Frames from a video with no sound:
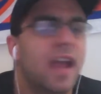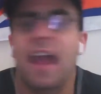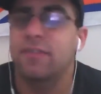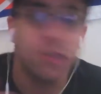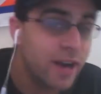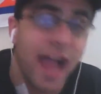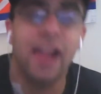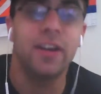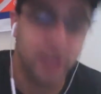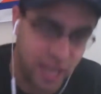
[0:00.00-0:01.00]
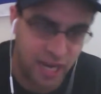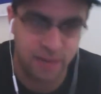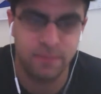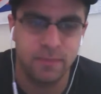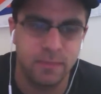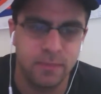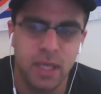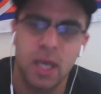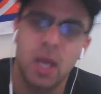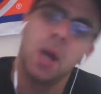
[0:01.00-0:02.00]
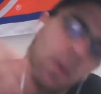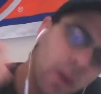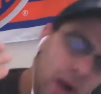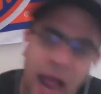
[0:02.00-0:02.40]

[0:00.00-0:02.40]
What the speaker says: after an Islander game where